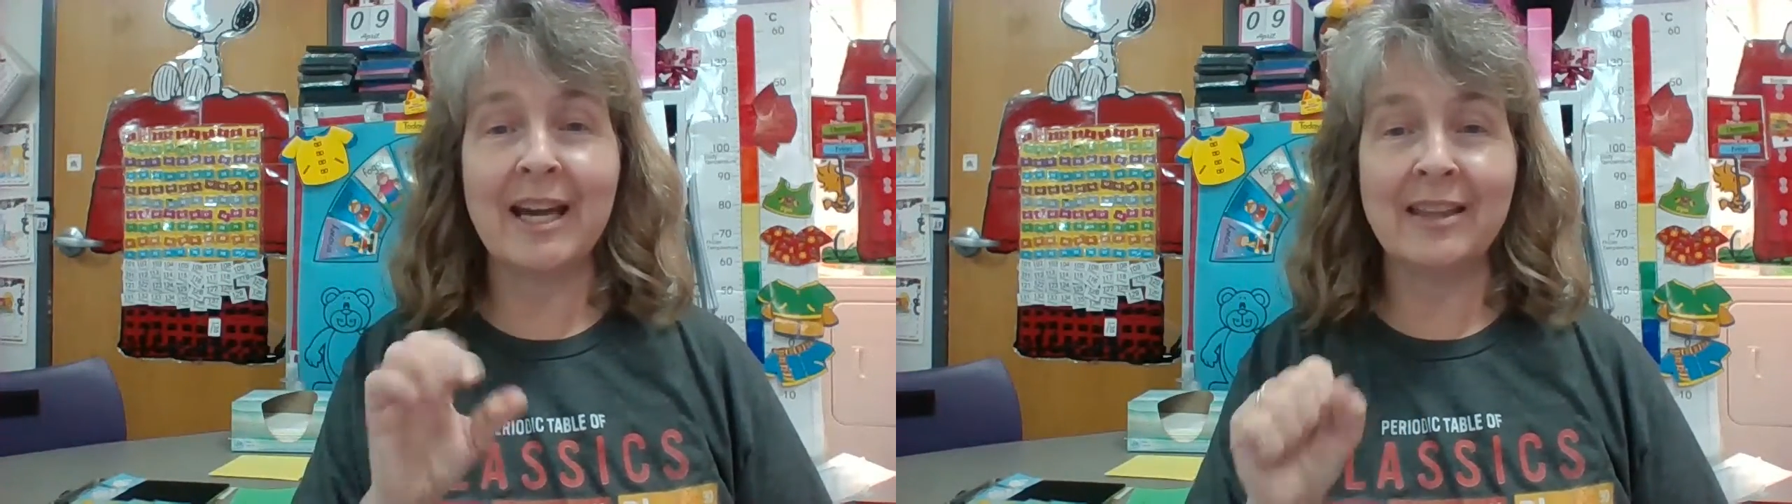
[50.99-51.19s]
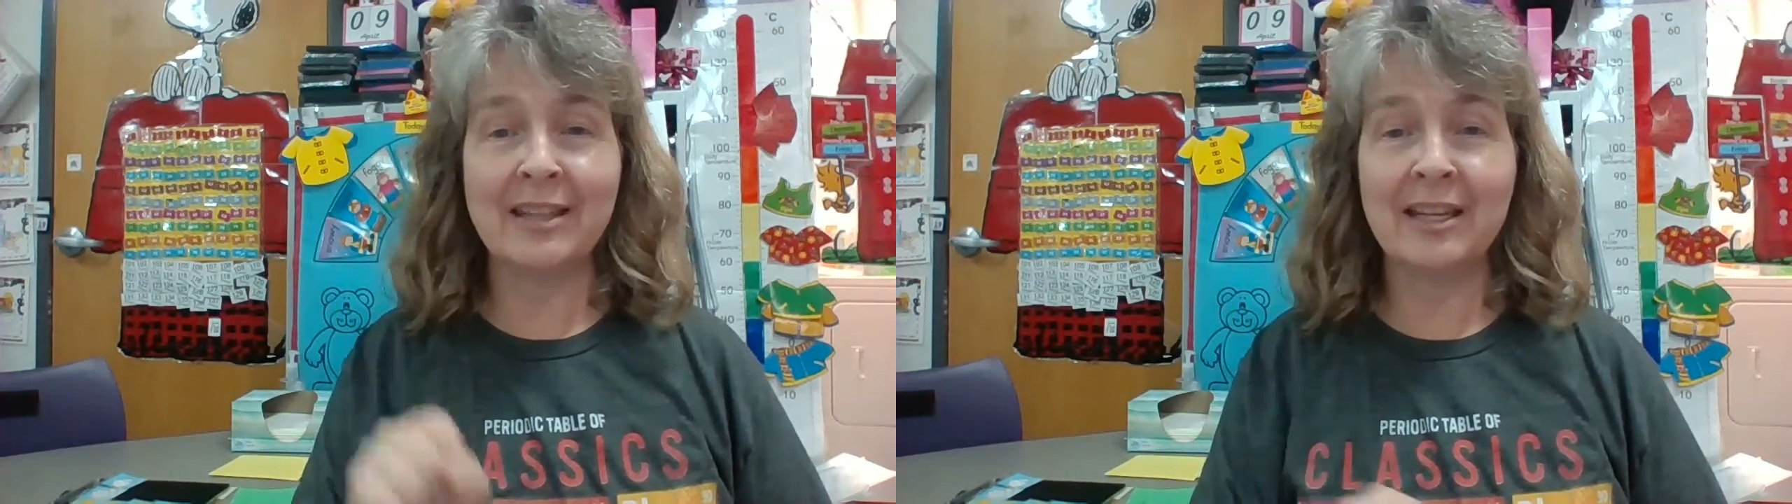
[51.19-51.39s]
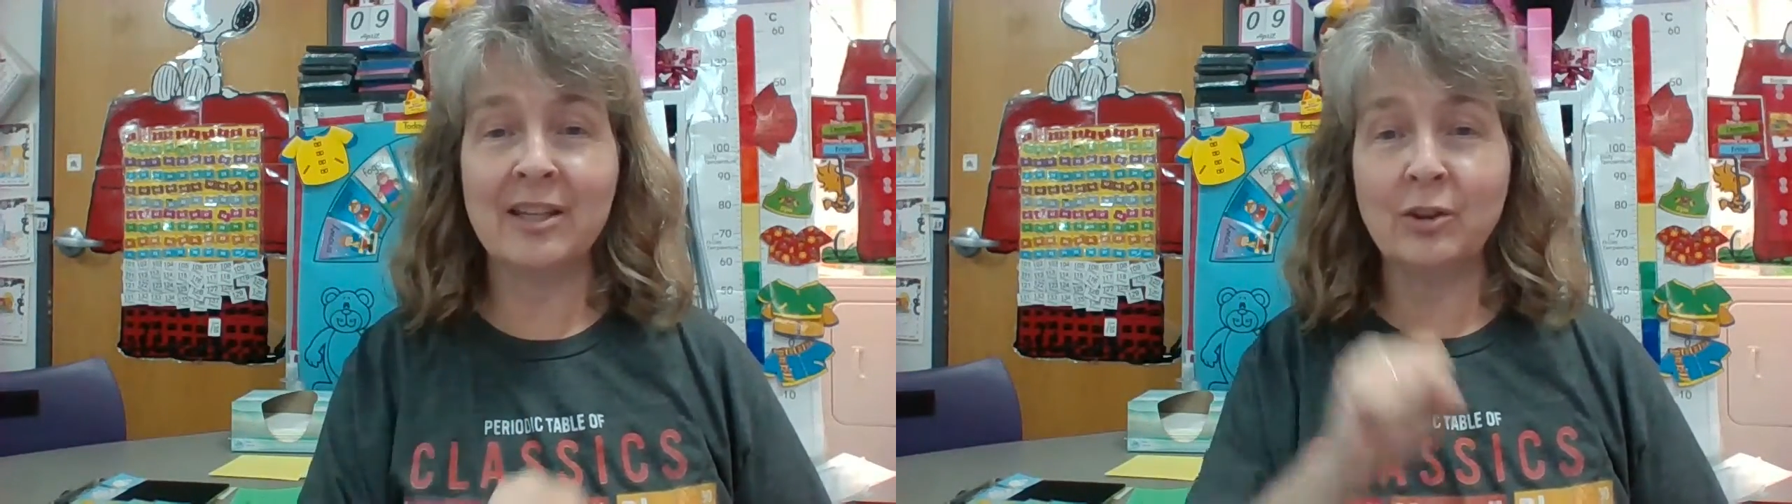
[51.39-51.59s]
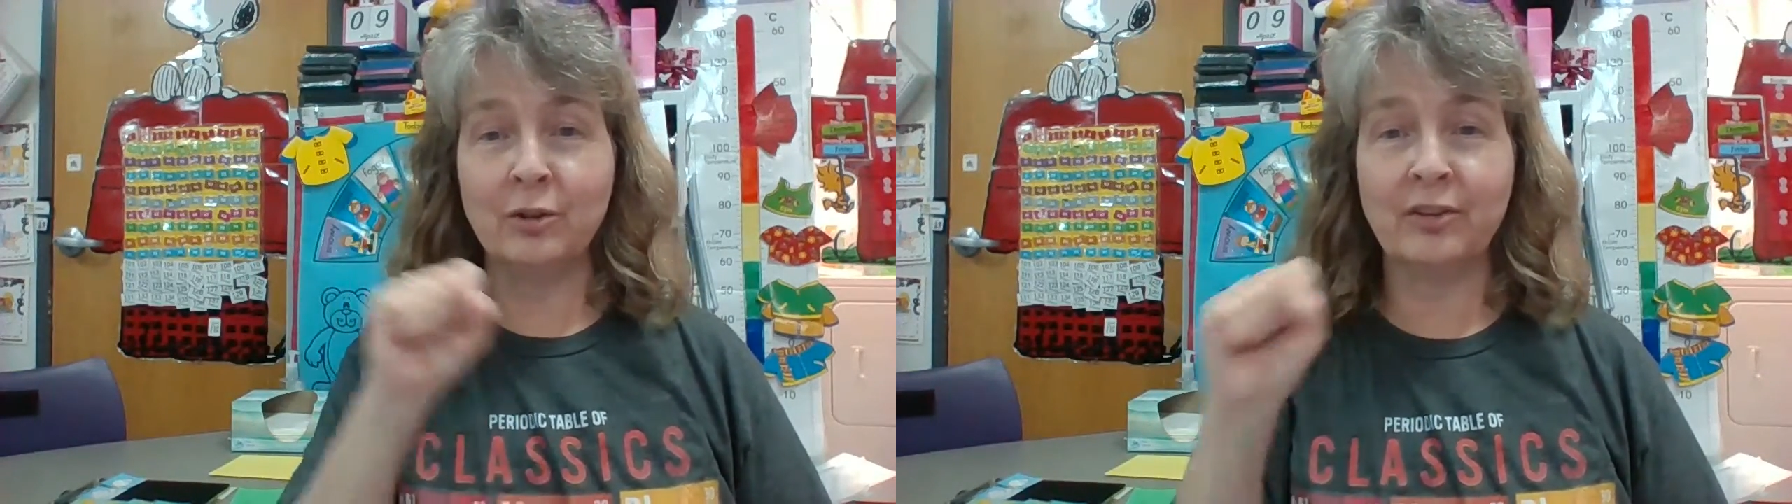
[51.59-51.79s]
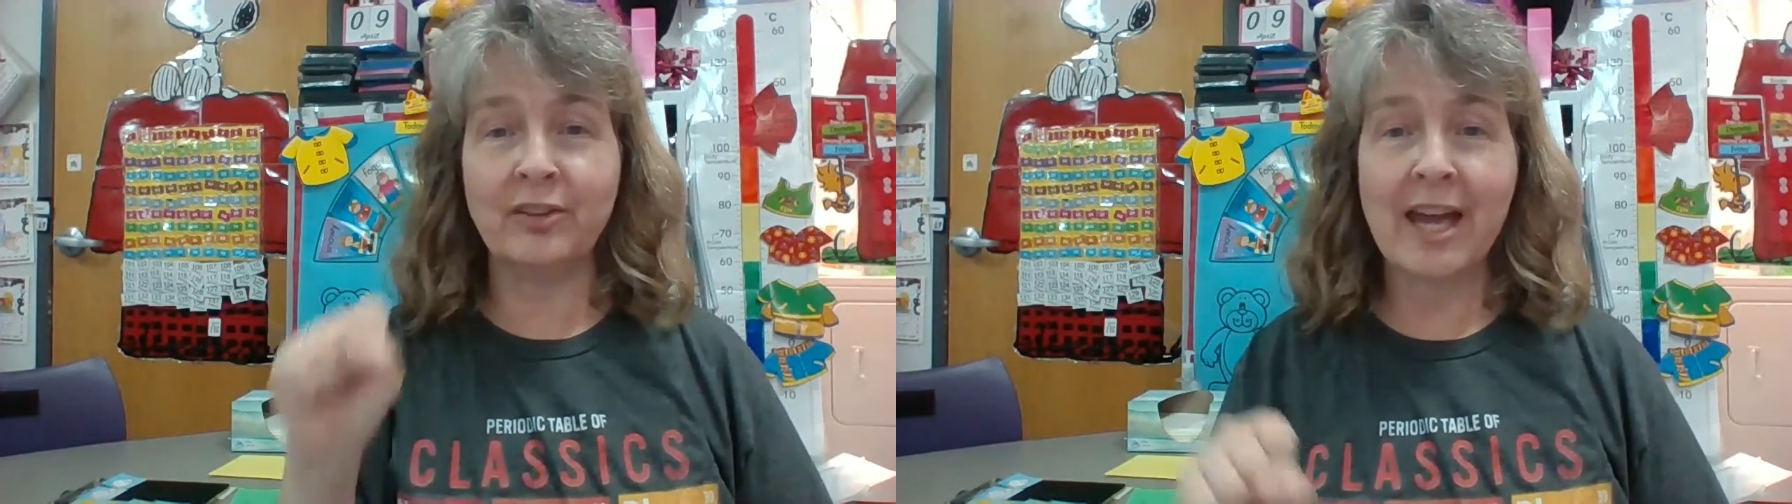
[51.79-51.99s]
and then
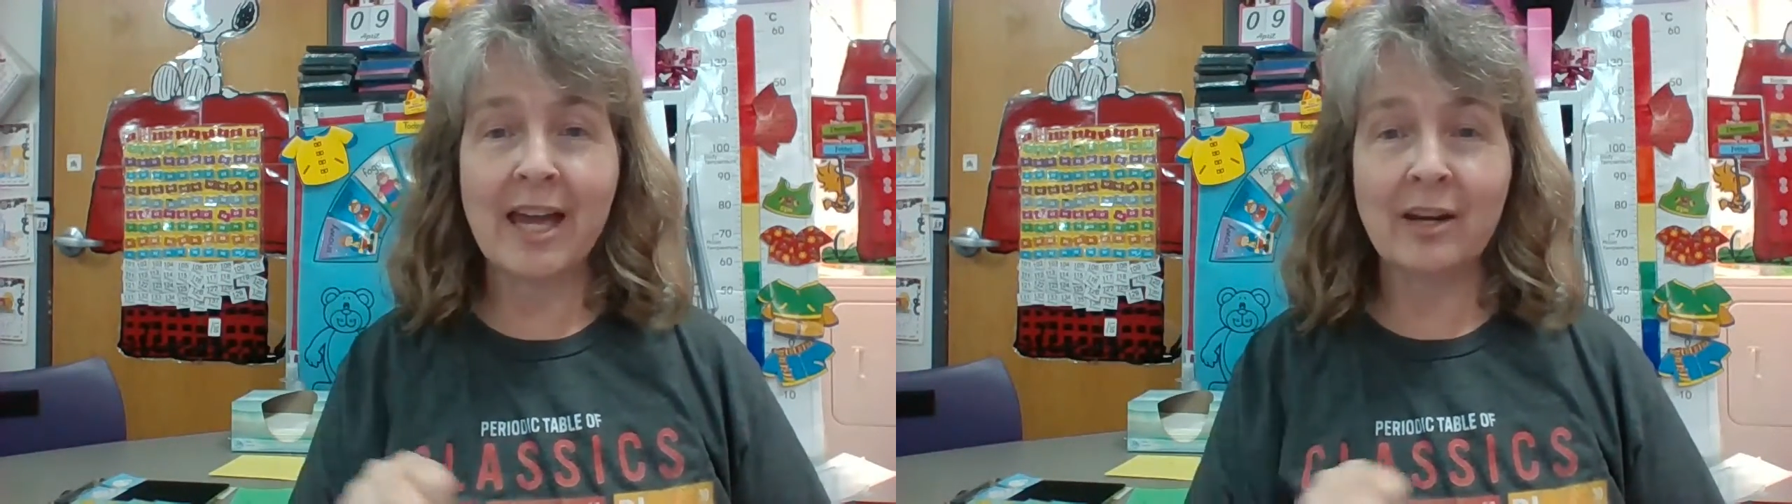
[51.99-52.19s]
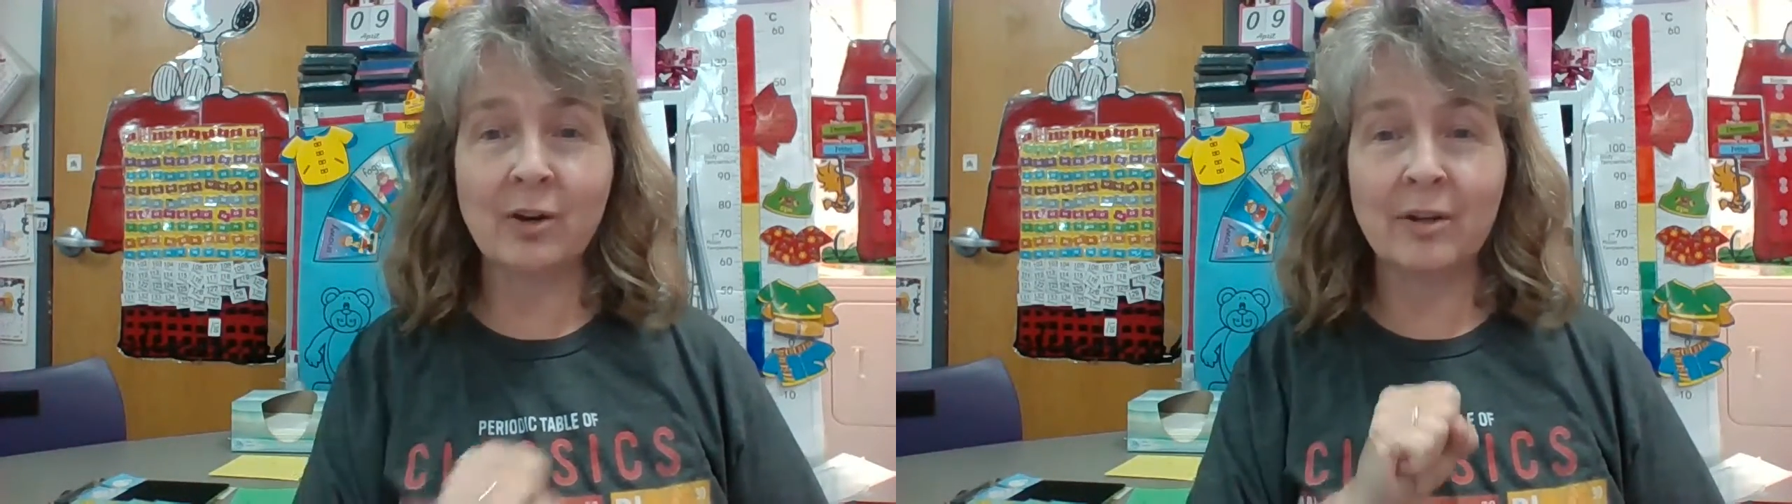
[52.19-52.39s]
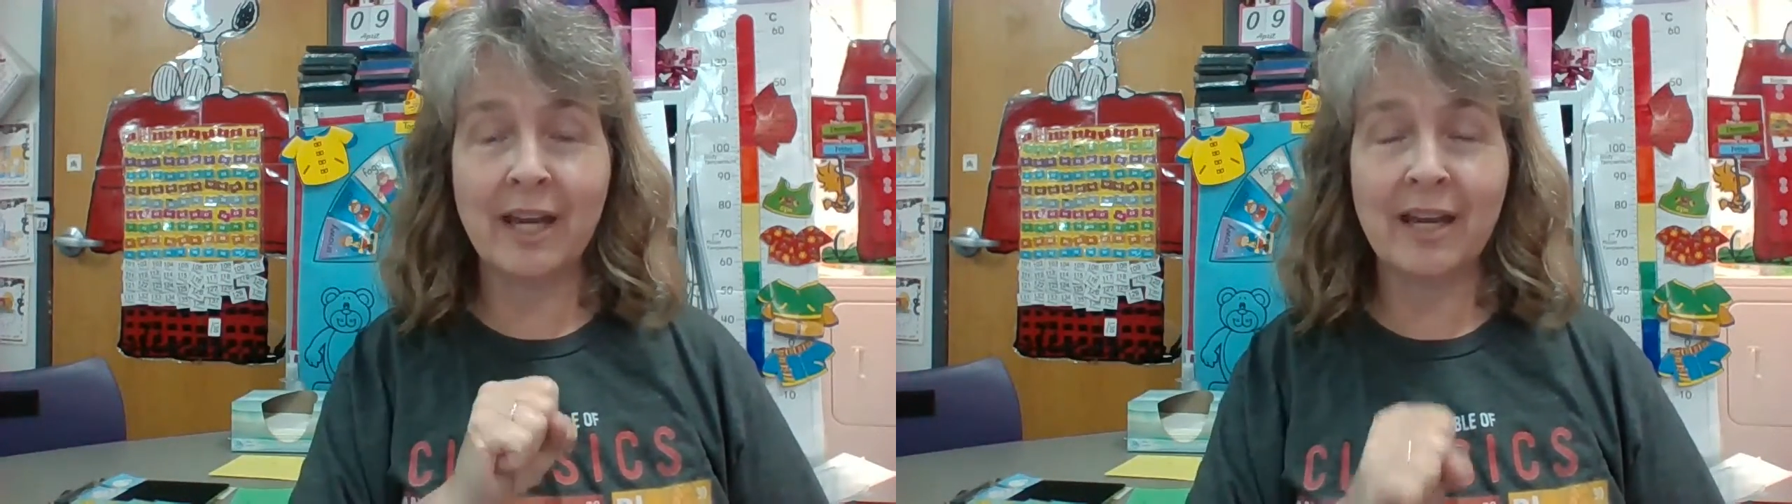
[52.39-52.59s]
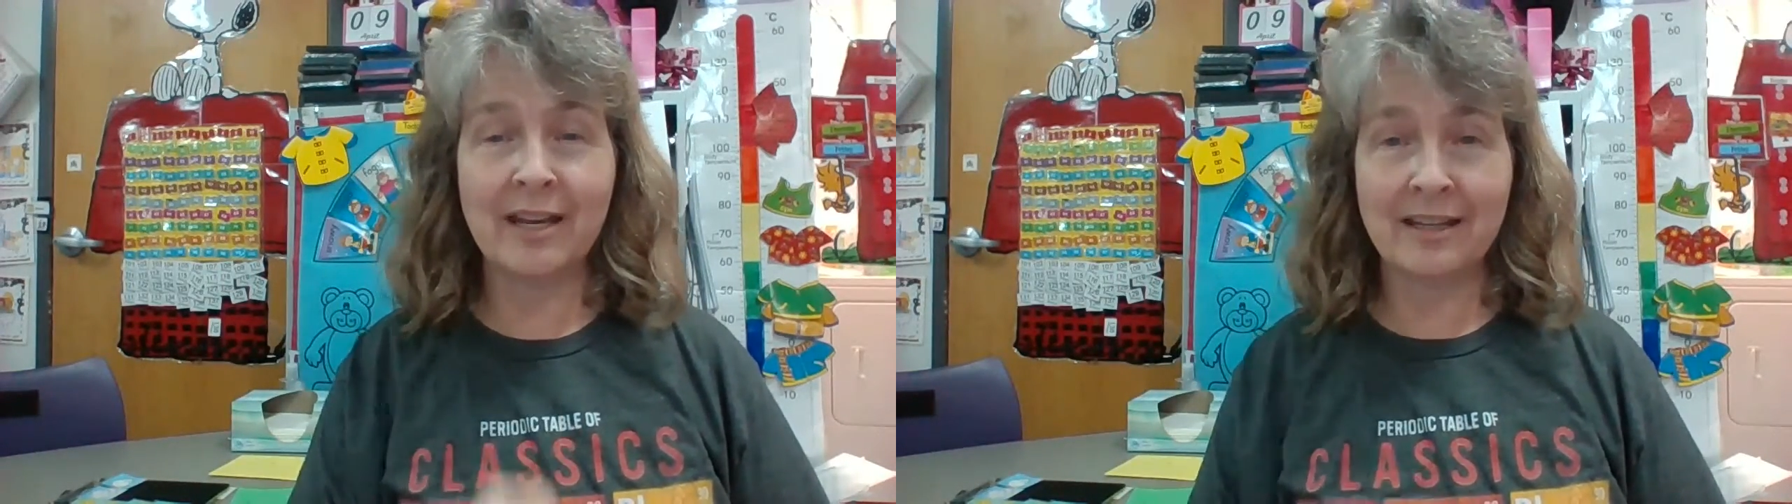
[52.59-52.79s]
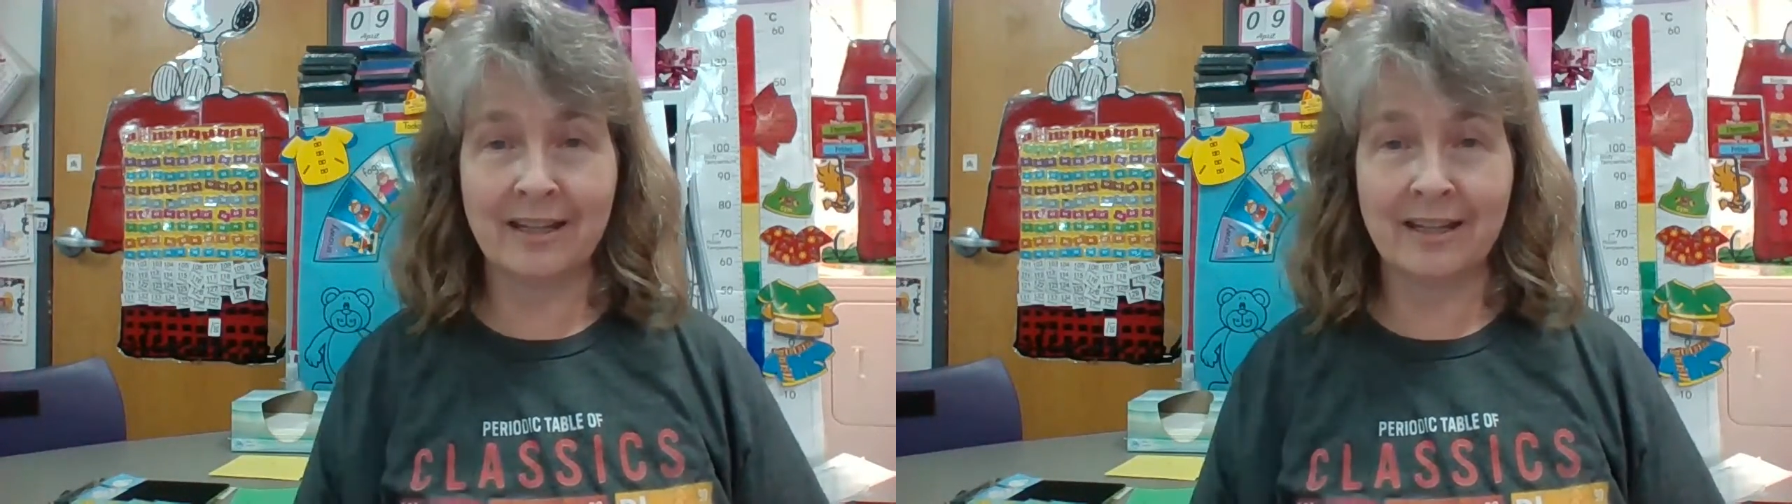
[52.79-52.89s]
there's Saturday.